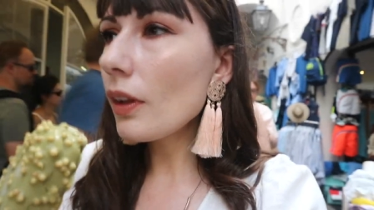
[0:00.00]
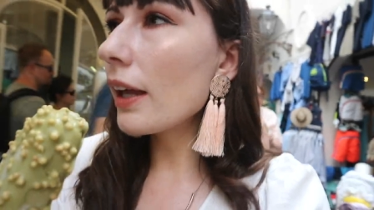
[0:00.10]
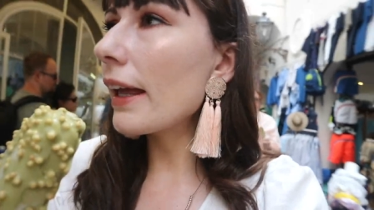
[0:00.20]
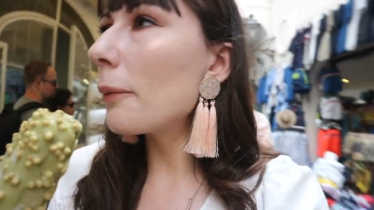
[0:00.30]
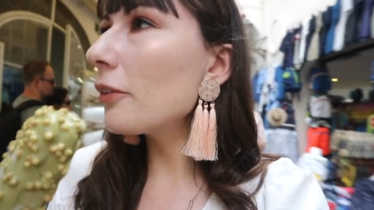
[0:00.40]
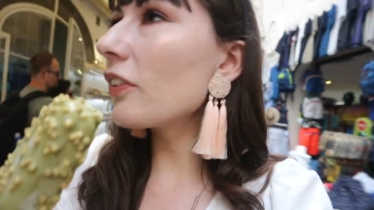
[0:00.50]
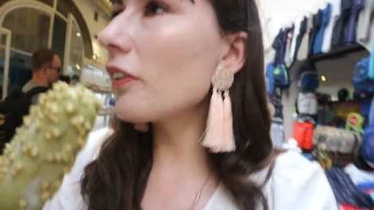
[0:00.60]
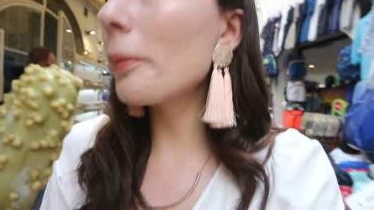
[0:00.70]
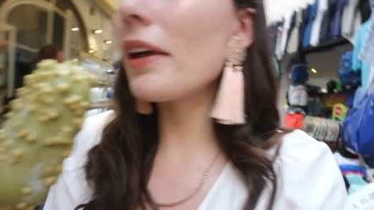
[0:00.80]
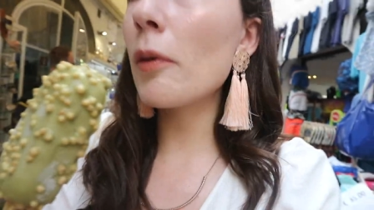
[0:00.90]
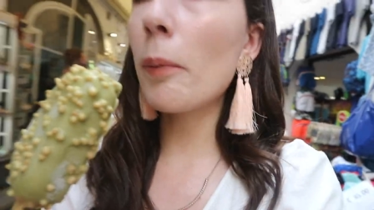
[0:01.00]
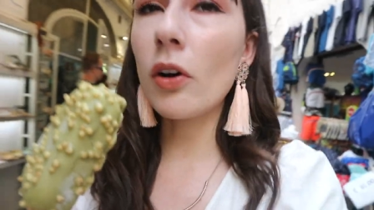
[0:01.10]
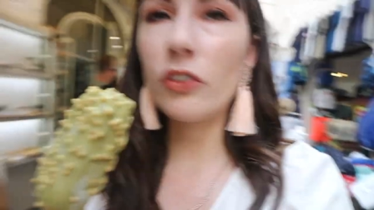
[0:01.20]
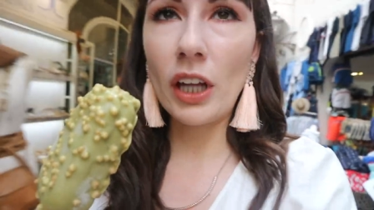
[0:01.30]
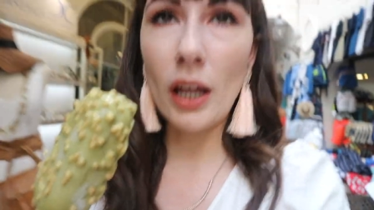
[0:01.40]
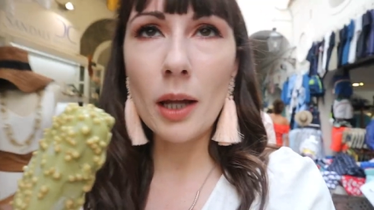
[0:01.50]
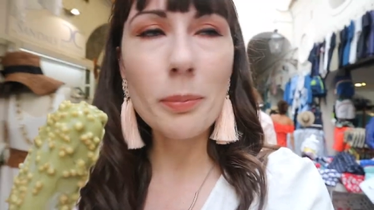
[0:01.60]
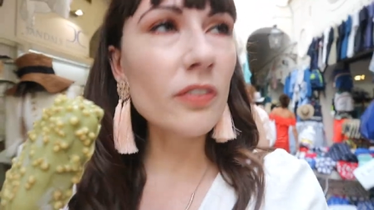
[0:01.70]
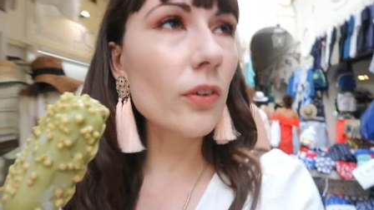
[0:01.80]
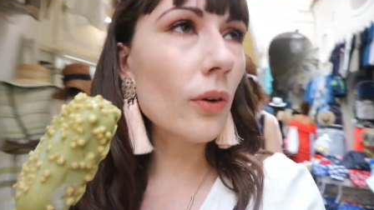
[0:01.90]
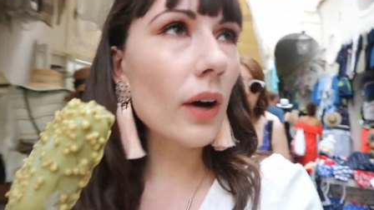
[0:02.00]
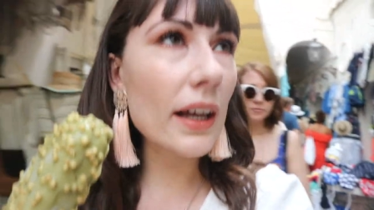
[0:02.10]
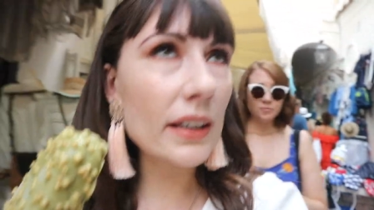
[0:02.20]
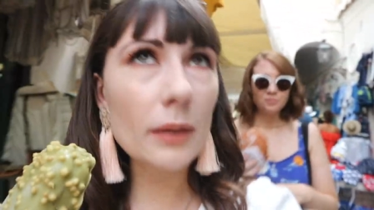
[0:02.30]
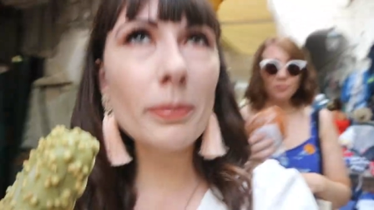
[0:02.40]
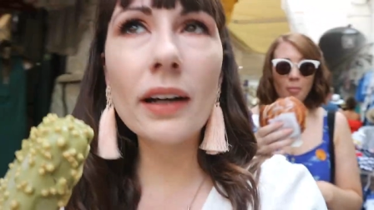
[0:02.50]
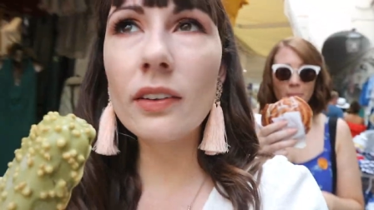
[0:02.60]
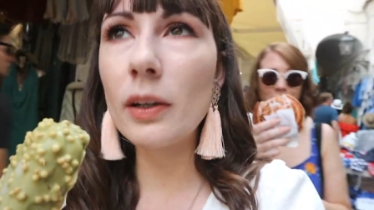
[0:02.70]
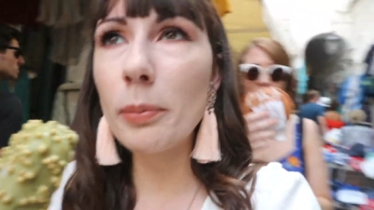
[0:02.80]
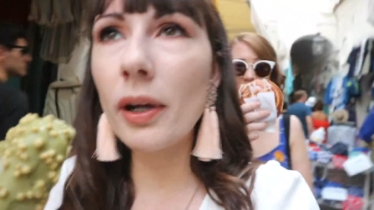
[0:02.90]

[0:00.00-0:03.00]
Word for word: Yeah, I'm just having a bit of a potter before heading back to the